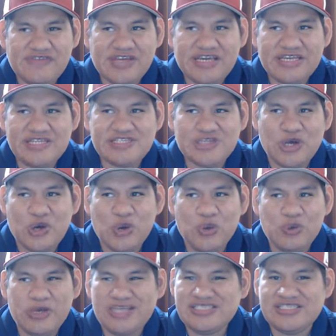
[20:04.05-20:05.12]
like its
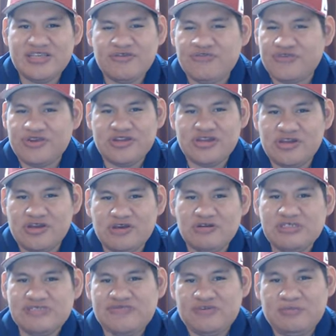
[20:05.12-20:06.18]
own. It's different,
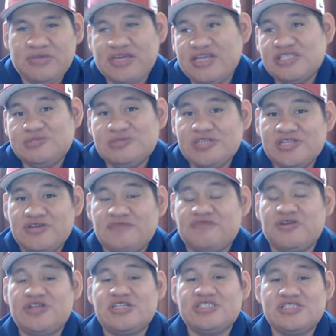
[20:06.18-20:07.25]
It's for me, it's been
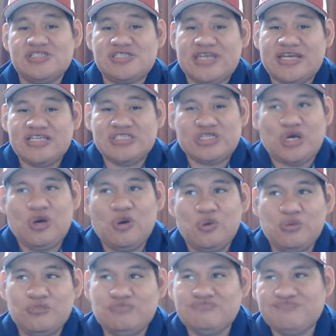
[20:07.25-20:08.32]
different. It's like its
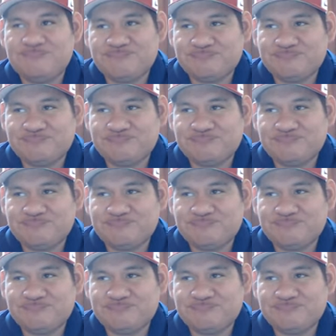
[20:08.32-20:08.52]
own